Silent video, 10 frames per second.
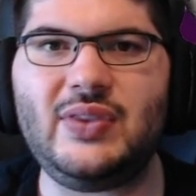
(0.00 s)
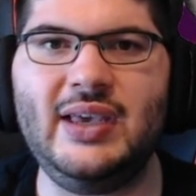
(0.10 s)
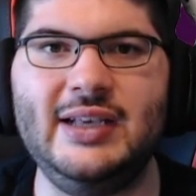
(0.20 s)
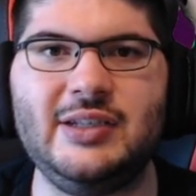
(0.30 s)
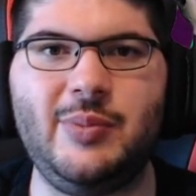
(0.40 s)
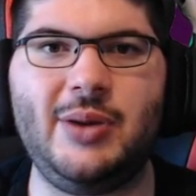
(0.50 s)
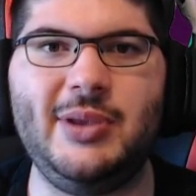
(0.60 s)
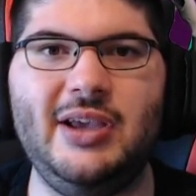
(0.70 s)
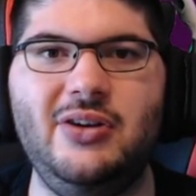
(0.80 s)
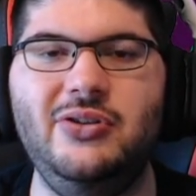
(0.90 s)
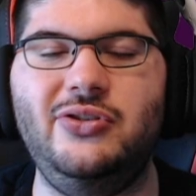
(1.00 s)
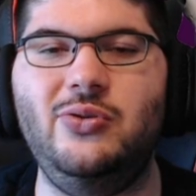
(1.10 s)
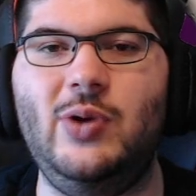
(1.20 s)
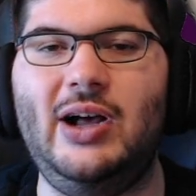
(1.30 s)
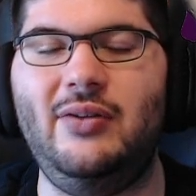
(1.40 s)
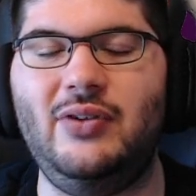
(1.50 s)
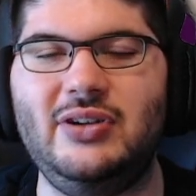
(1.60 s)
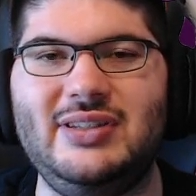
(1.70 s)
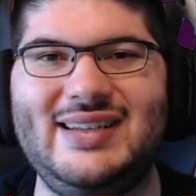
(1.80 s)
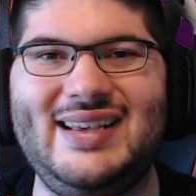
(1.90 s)
as Aubameyang could do well
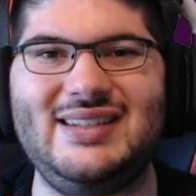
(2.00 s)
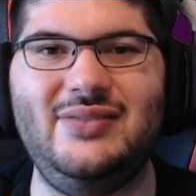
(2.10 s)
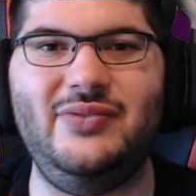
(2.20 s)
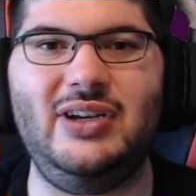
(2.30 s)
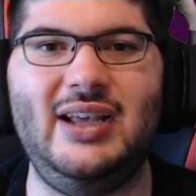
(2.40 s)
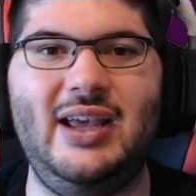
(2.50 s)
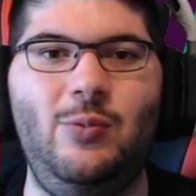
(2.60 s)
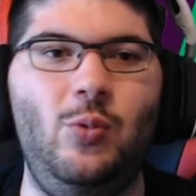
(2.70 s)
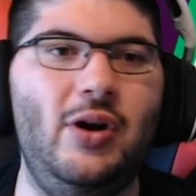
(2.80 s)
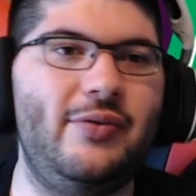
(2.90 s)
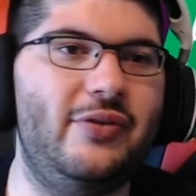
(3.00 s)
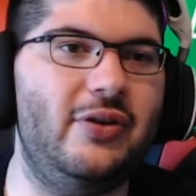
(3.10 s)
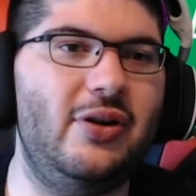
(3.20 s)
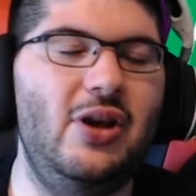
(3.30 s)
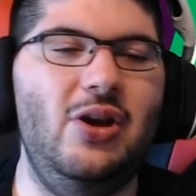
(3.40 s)
versus Aston Villa and Watford.